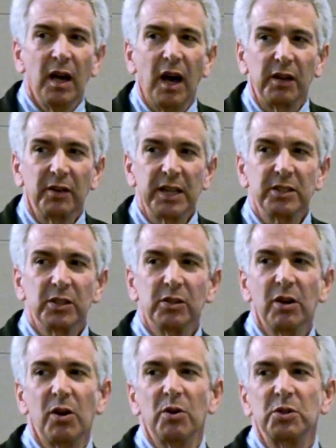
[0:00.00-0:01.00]
I'd like to
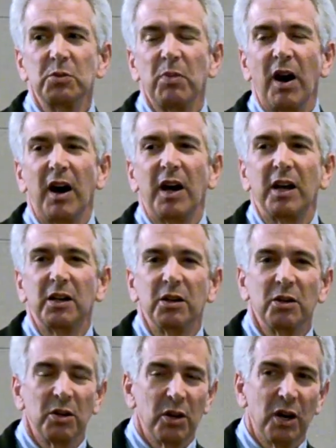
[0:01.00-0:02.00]
close by
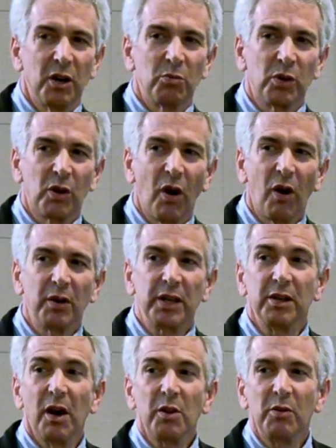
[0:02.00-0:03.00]
recalling
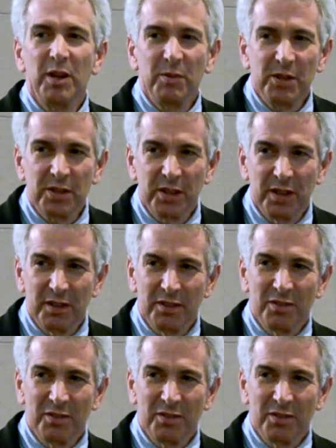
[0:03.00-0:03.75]
another image that